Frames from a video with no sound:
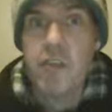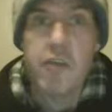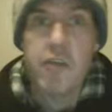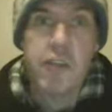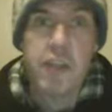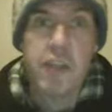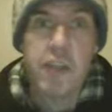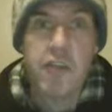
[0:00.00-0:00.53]

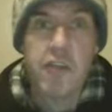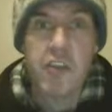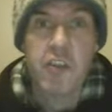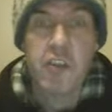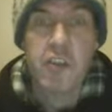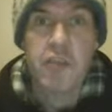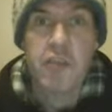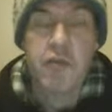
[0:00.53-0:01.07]
or
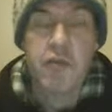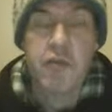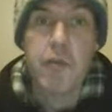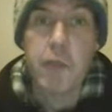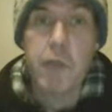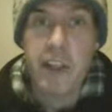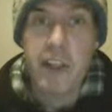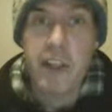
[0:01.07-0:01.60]

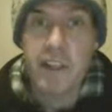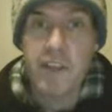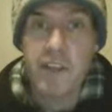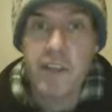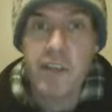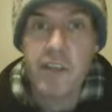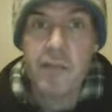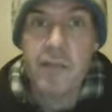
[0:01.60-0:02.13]
heterosexual
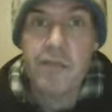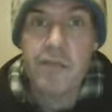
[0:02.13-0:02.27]
weddings